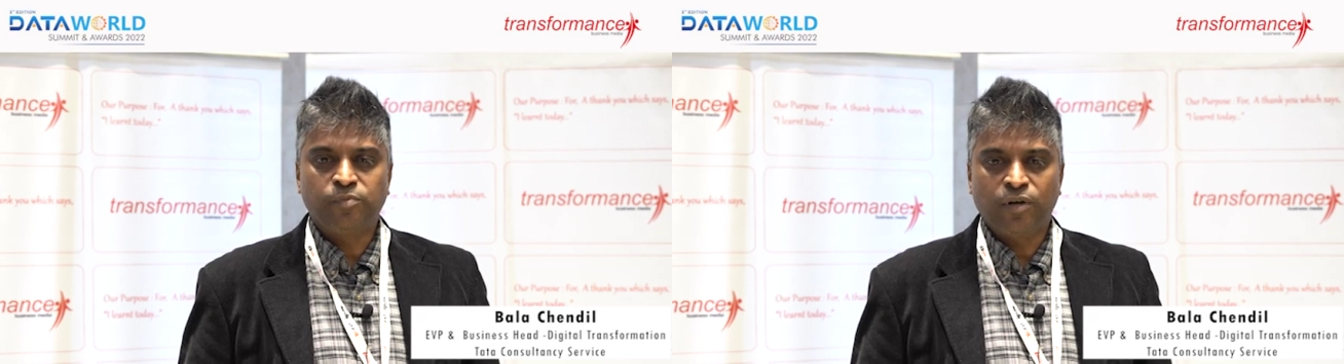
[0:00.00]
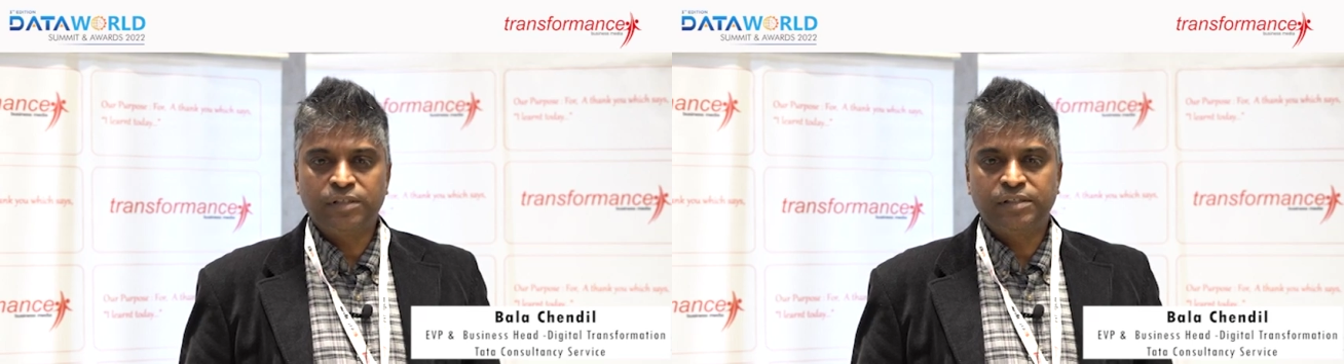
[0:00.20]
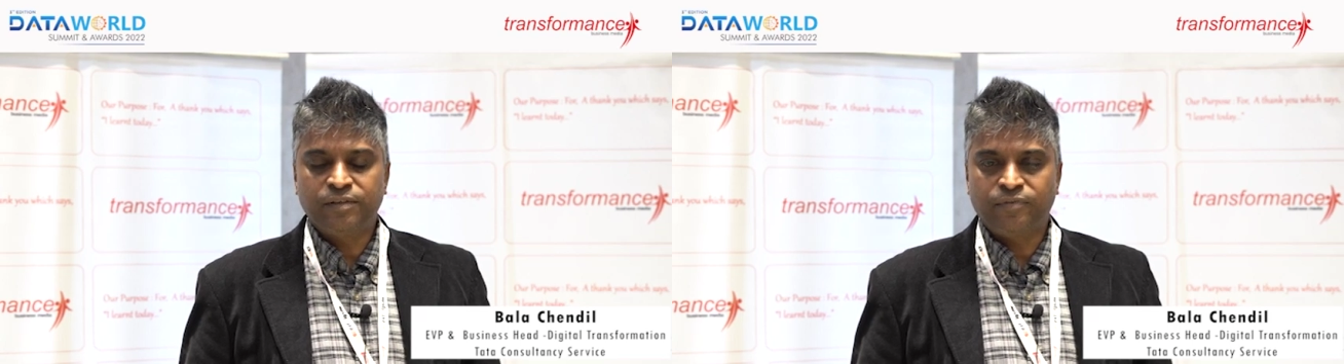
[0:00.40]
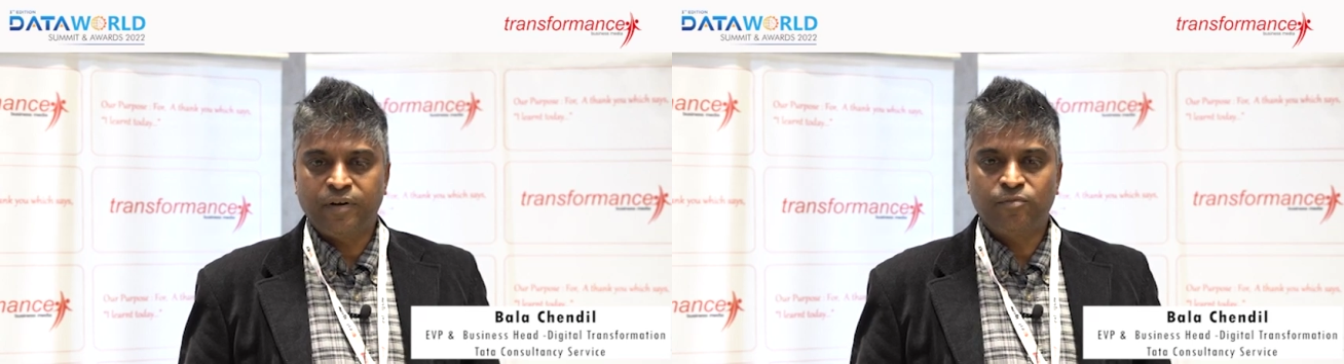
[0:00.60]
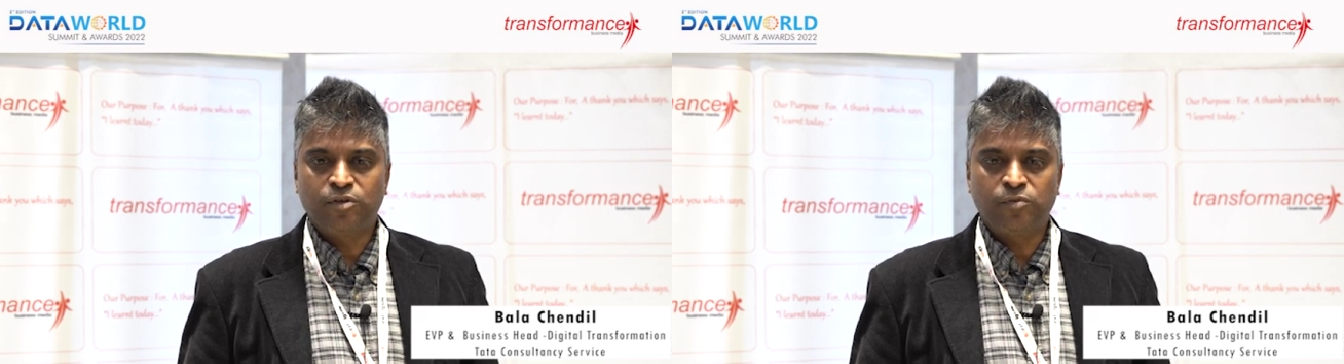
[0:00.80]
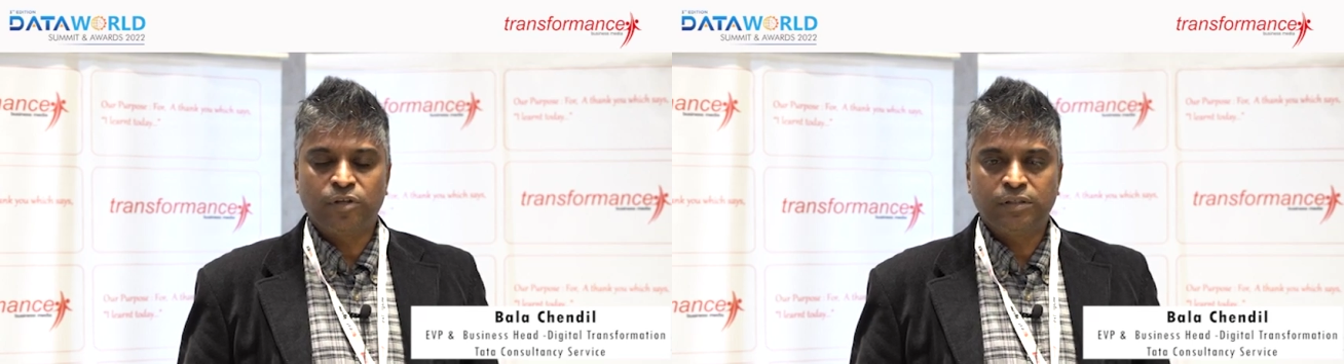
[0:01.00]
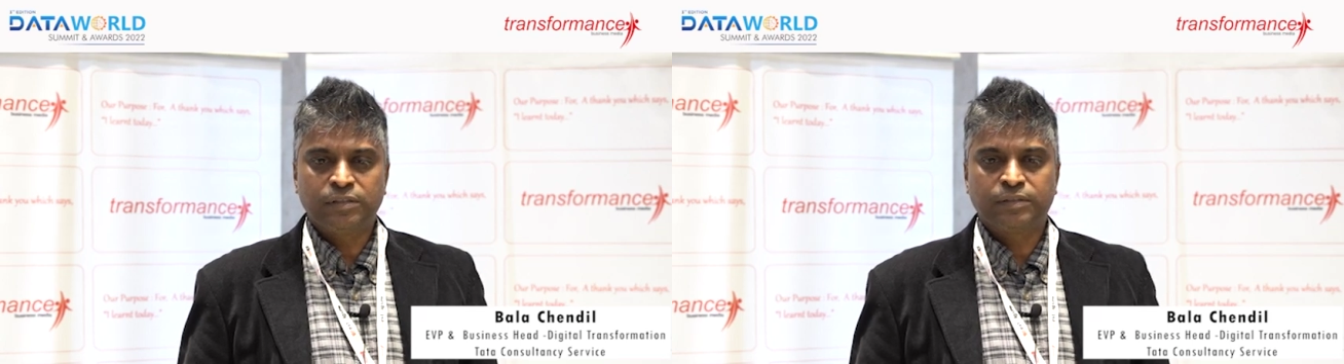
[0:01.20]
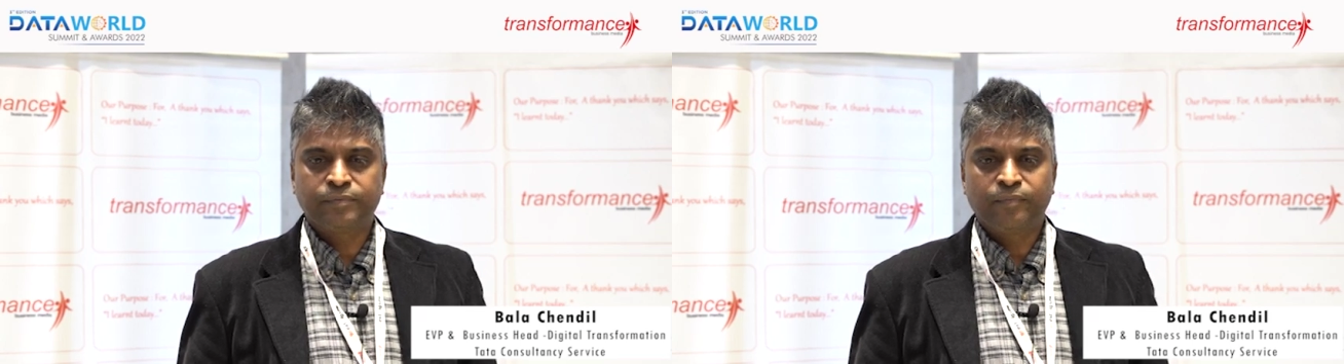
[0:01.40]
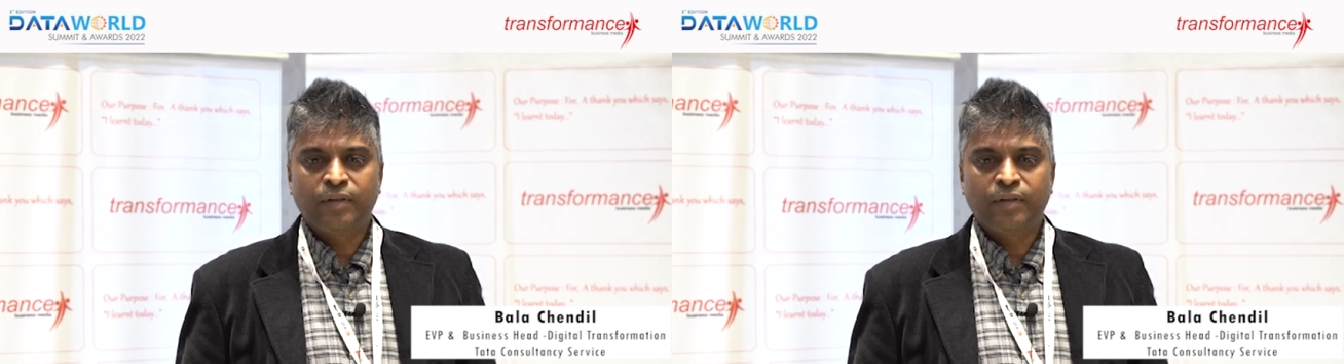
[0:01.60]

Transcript: policy and framework models.